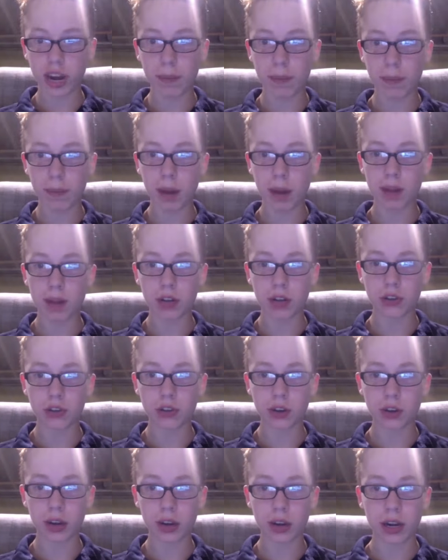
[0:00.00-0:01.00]
but I'm not
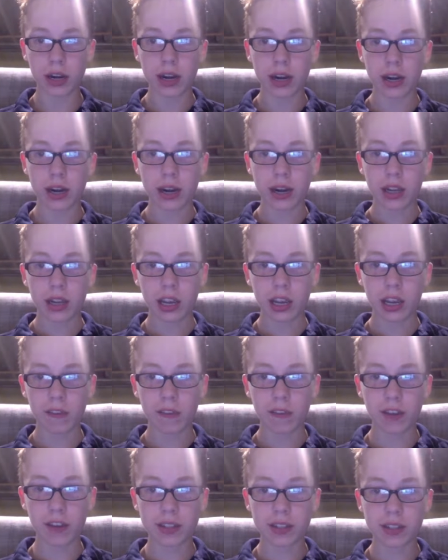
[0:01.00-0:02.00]
sure if
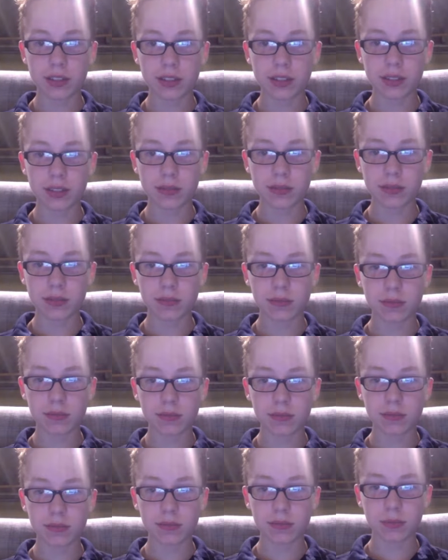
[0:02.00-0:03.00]
it's
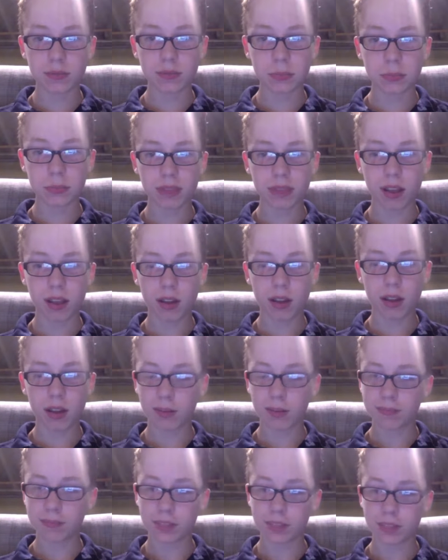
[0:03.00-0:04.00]

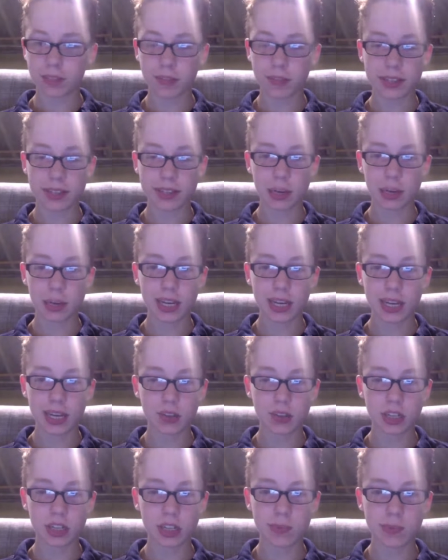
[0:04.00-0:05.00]
going to be as good
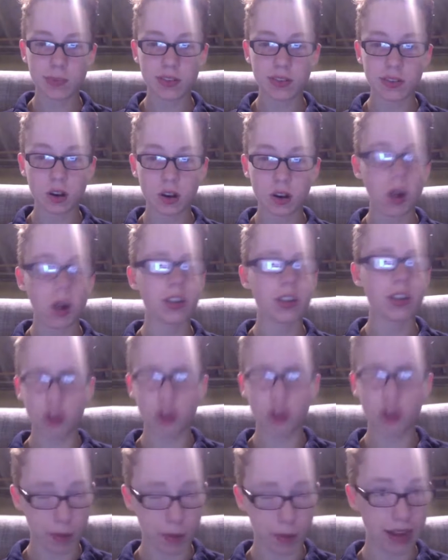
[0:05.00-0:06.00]
as Bizarro. Oh, it's
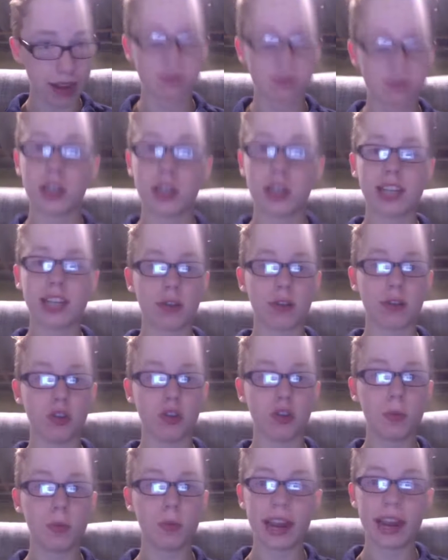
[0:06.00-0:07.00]
Superman. It's now
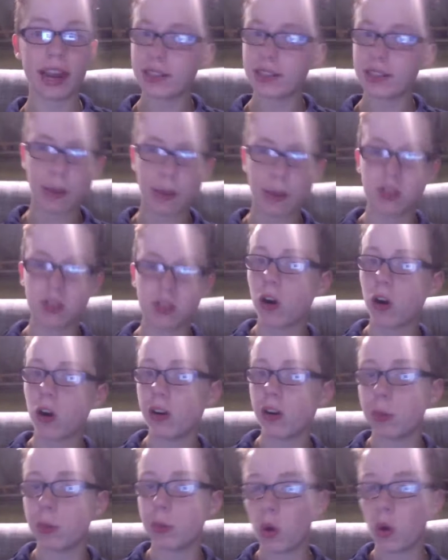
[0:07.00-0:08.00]
Superman. It's not Bizarro
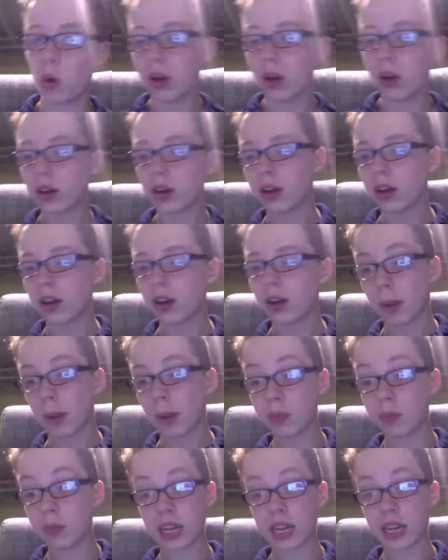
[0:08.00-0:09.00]
anymore.
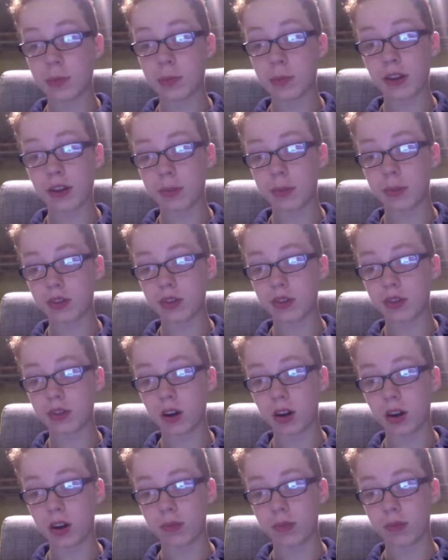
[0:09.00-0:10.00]
People say it's better than
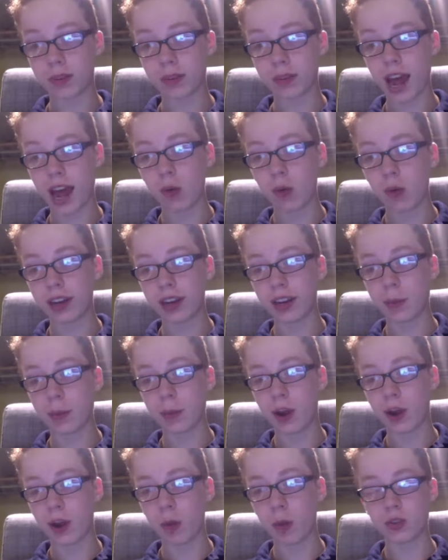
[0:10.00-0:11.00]
Bizarro, but I don't want to get my
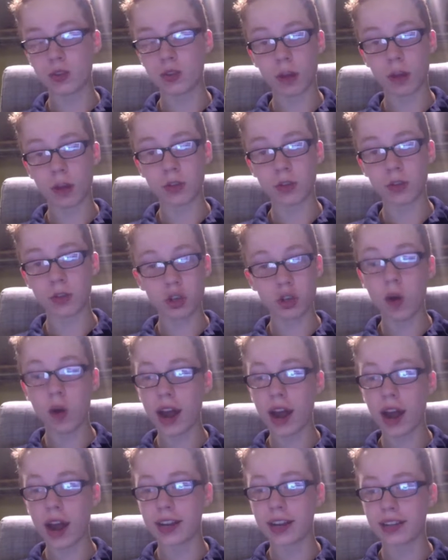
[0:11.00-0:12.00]
hopes up too high
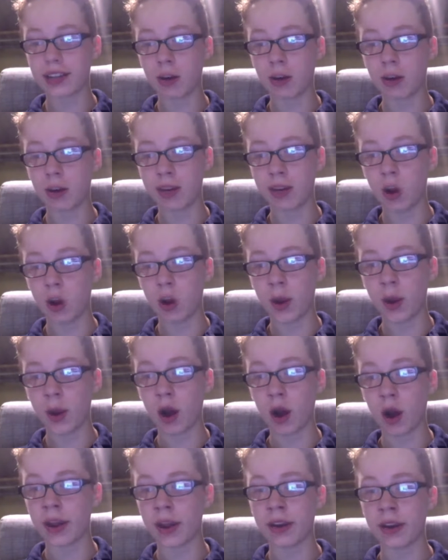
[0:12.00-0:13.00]
because then I'll be going on
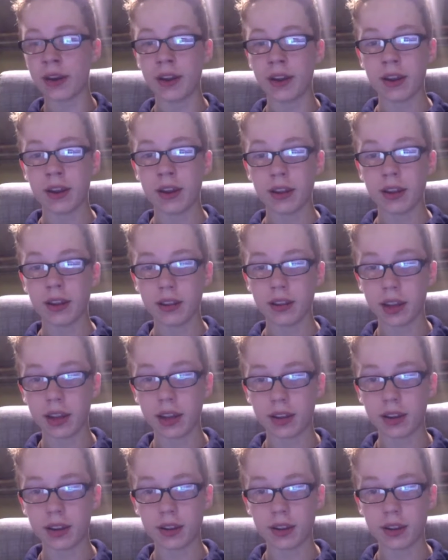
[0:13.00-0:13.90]
it like